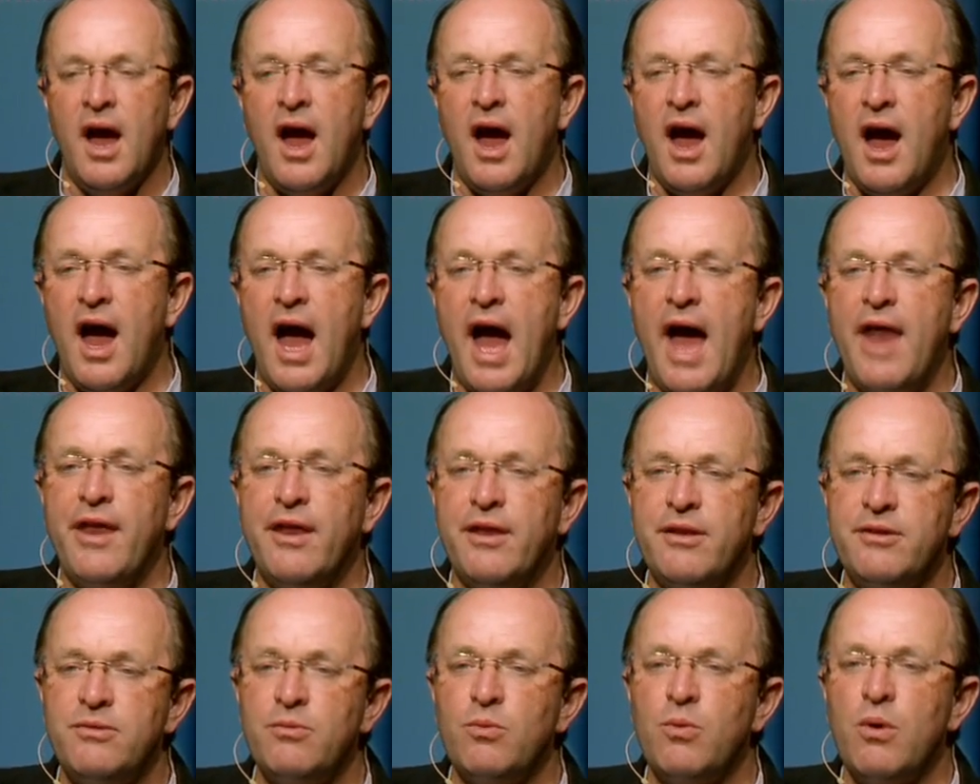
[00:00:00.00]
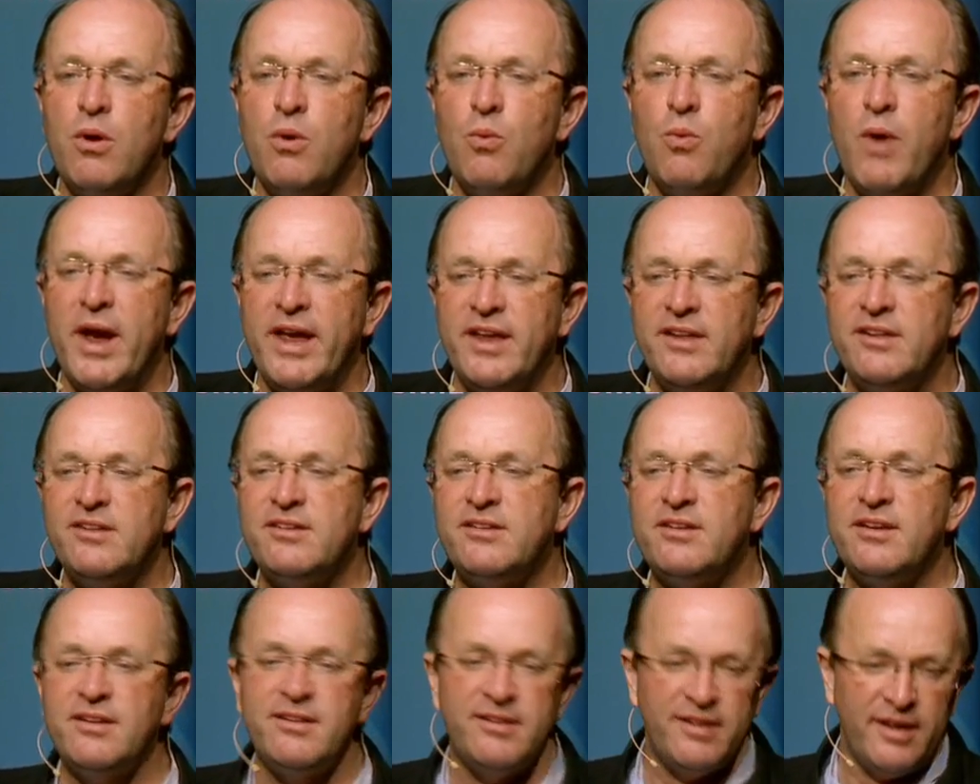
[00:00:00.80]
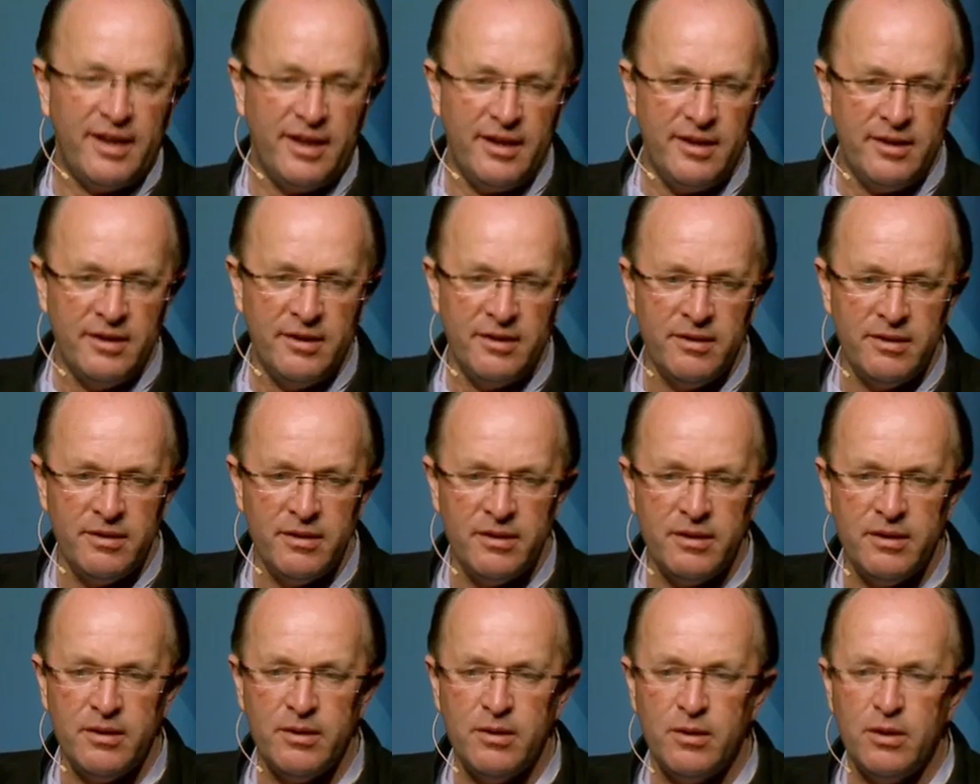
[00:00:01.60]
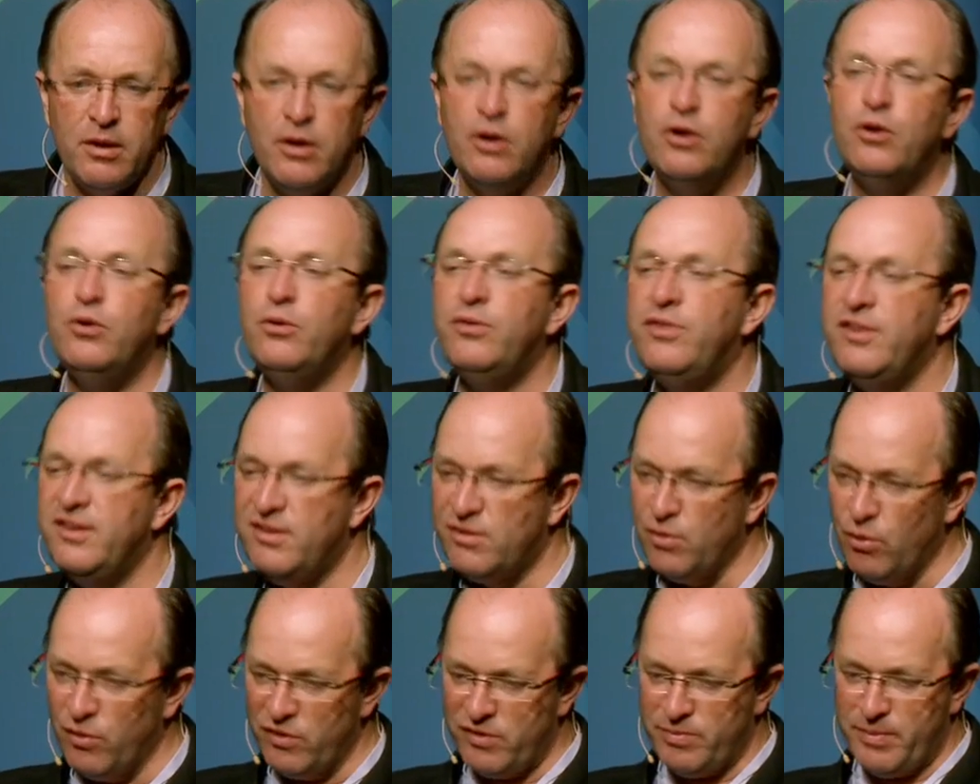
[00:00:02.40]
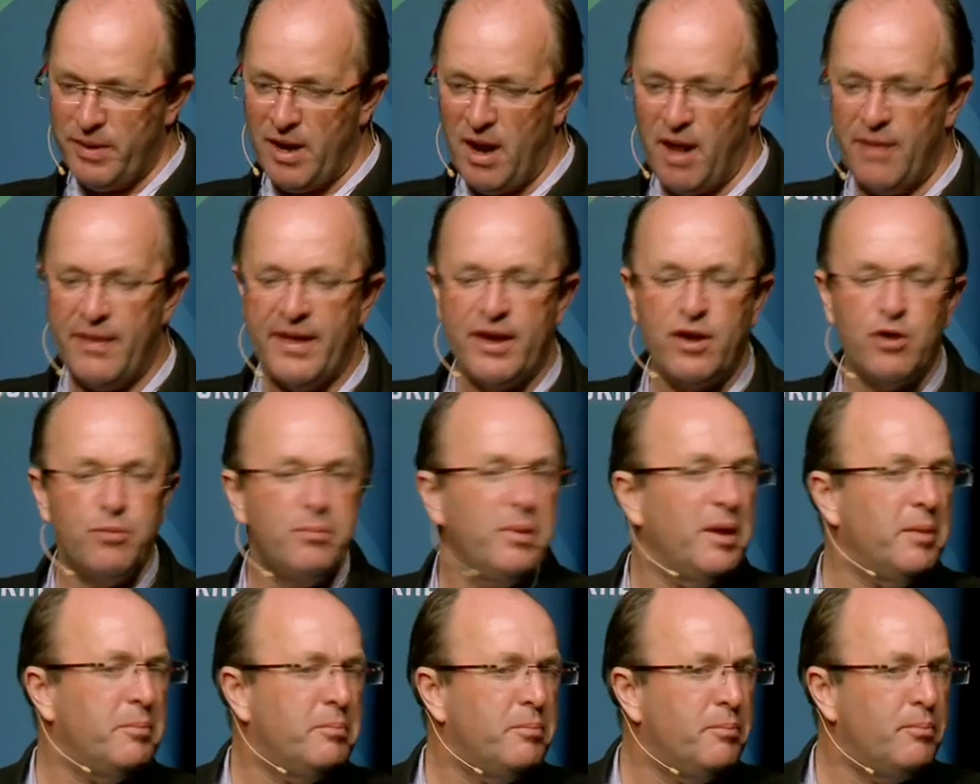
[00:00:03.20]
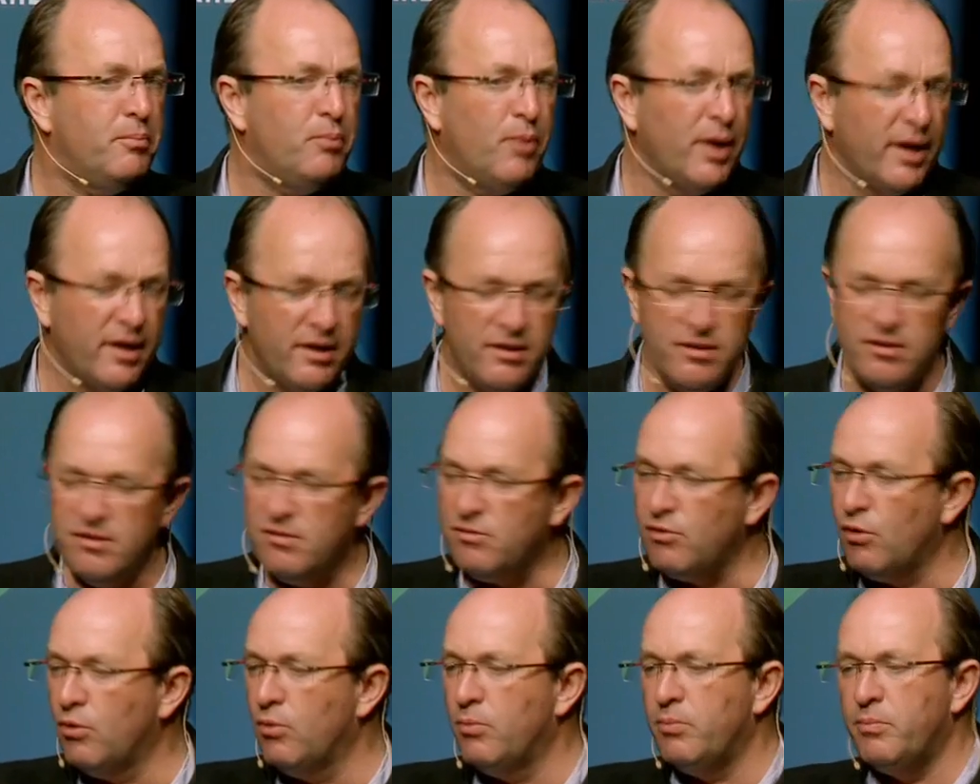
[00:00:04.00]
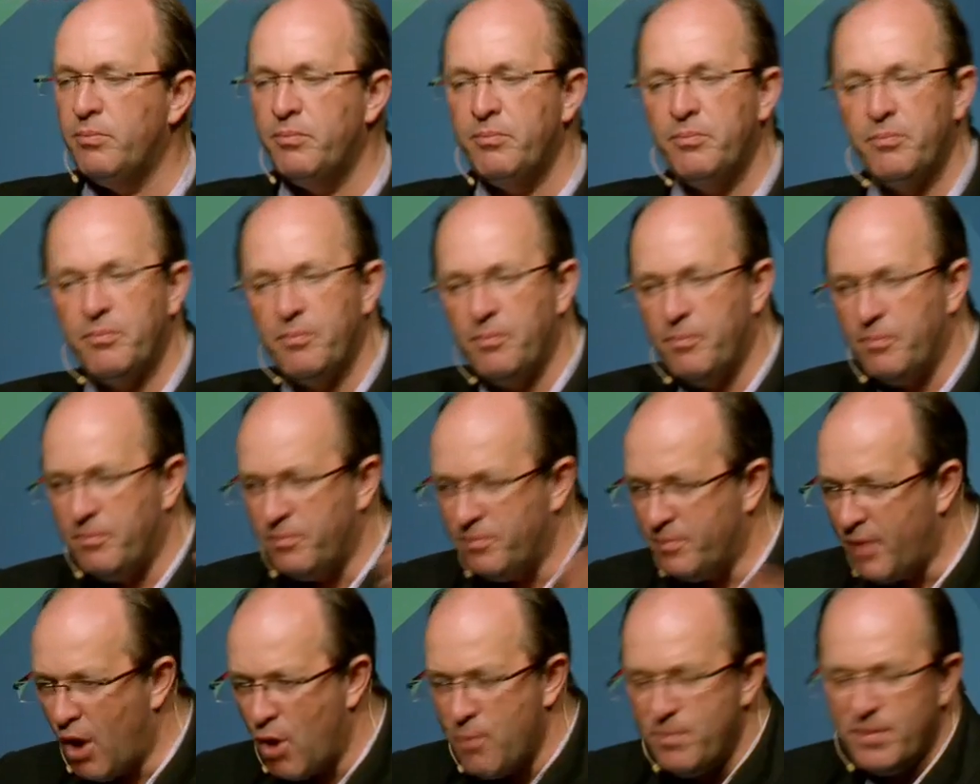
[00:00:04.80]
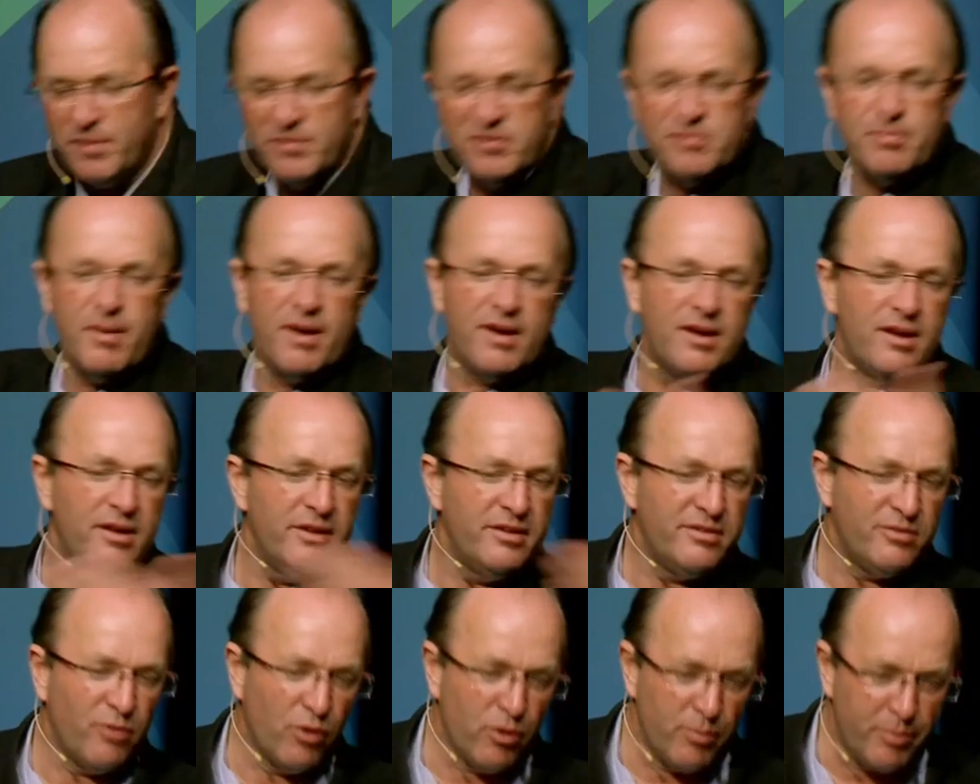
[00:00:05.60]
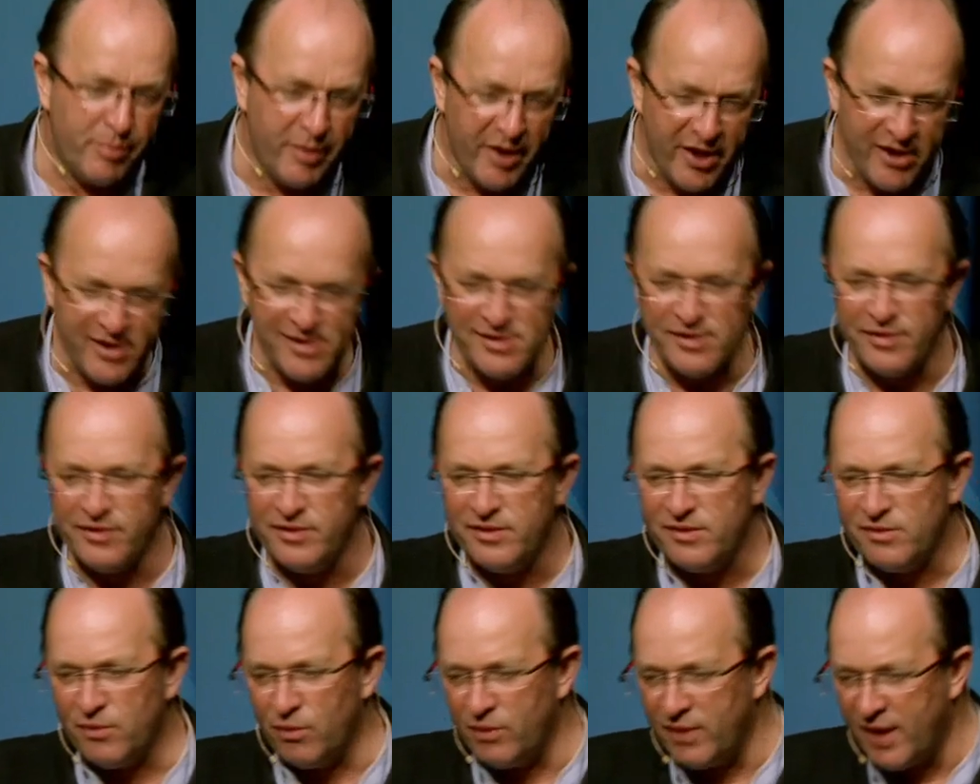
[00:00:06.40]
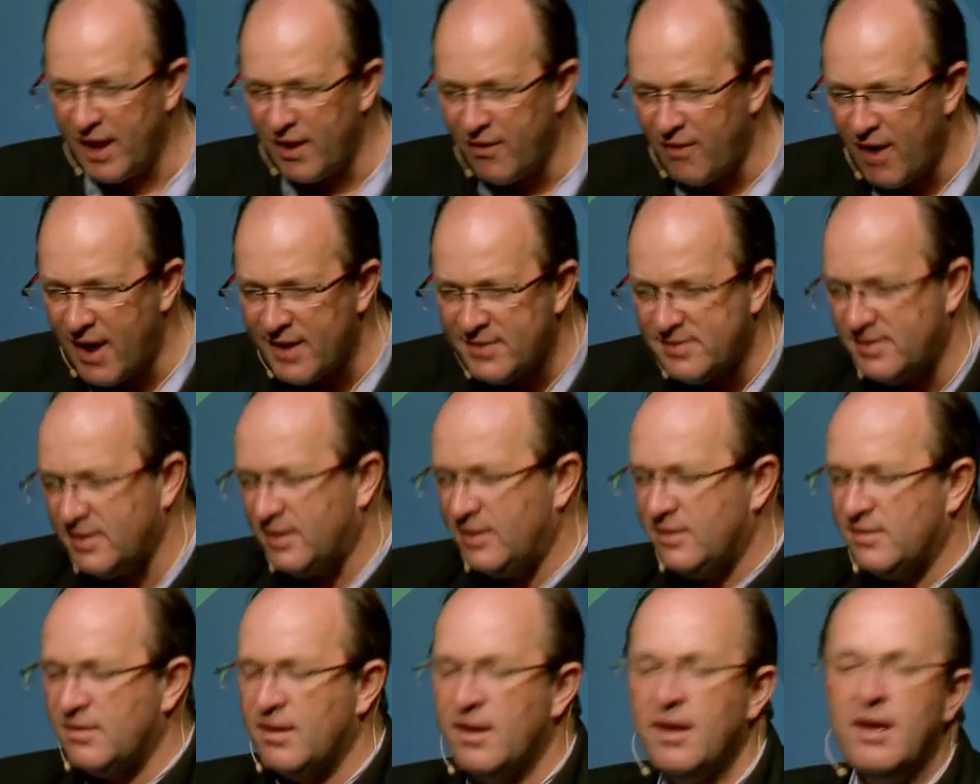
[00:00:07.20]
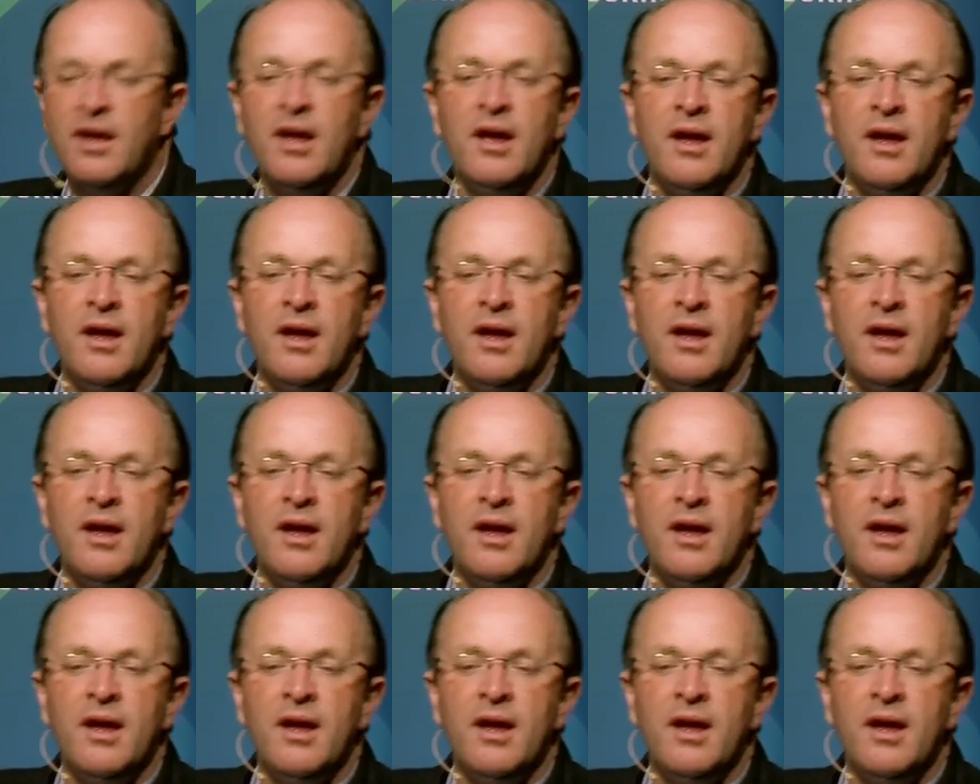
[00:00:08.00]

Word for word: uh, and waits to see who these horsemen are. They could be brigands or opium smugglers or the Persians or the Heratis